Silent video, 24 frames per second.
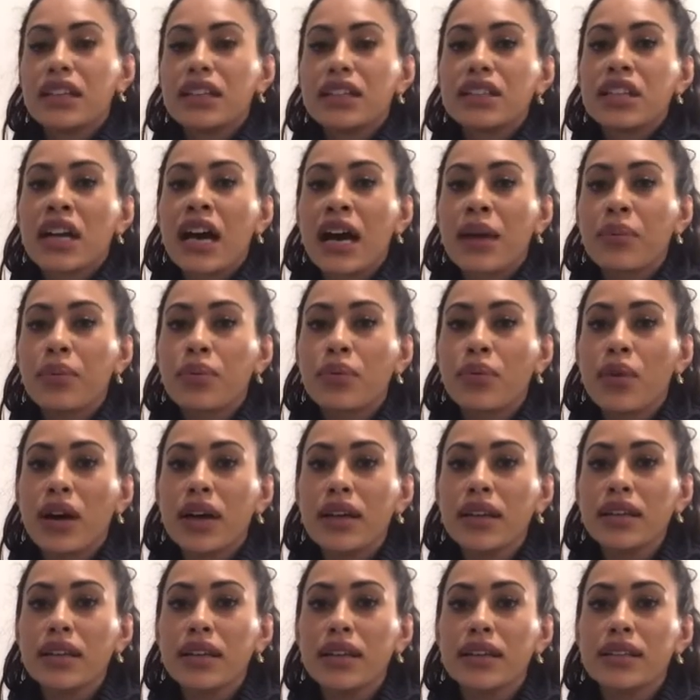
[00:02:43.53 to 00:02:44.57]
Type
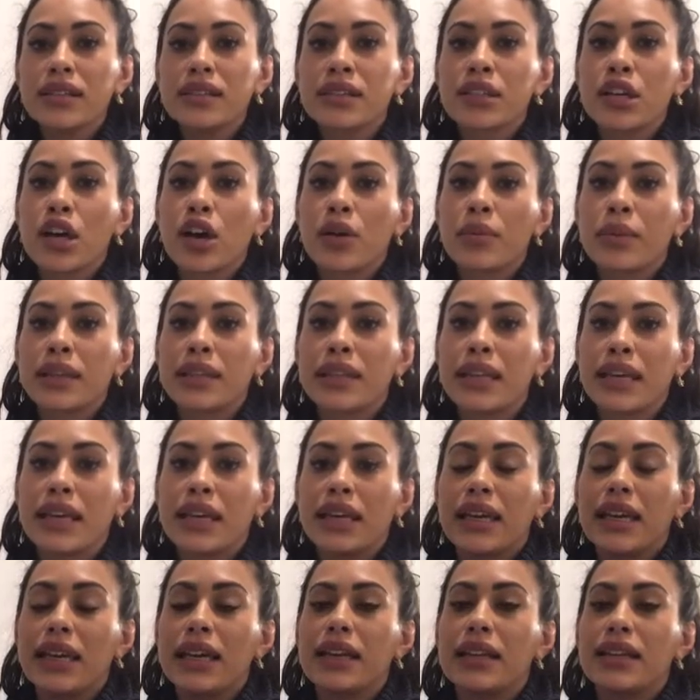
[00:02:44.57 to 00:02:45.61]
1 is
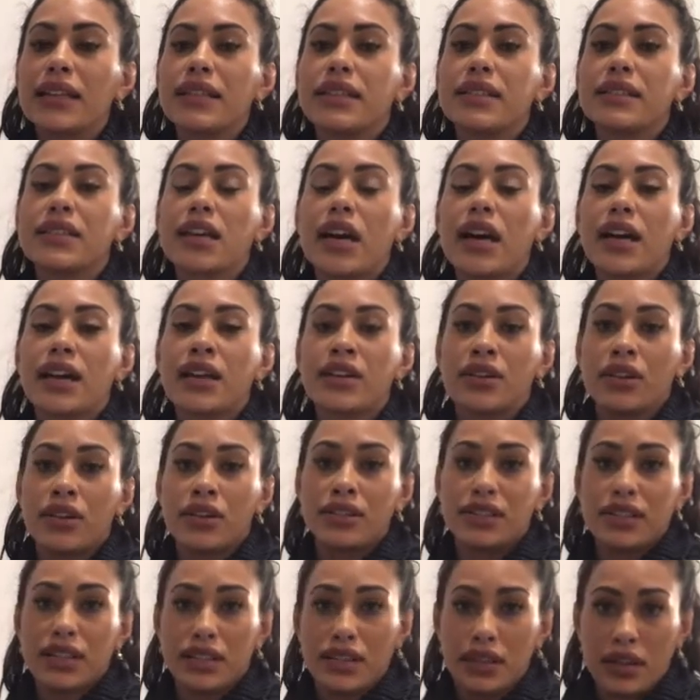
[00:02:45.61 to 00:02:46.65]
commonly
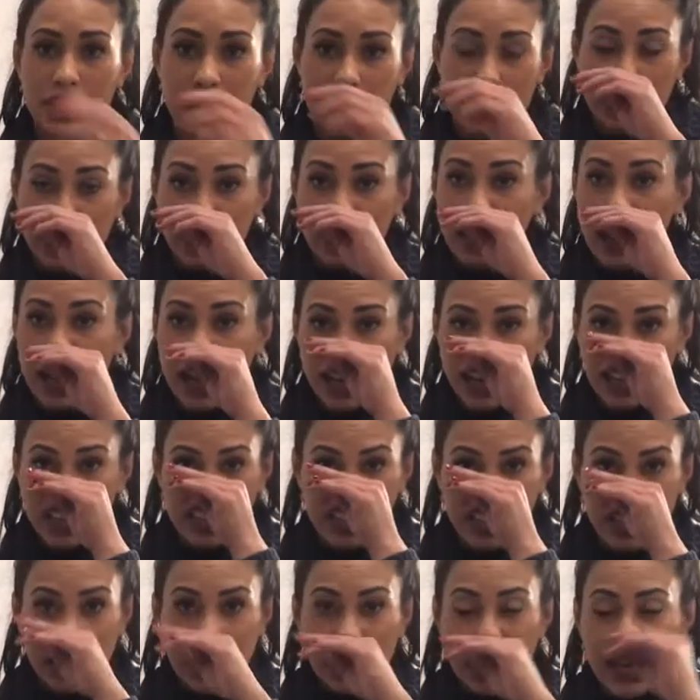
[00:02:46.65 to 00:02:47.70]
diagnosed at an earlier age,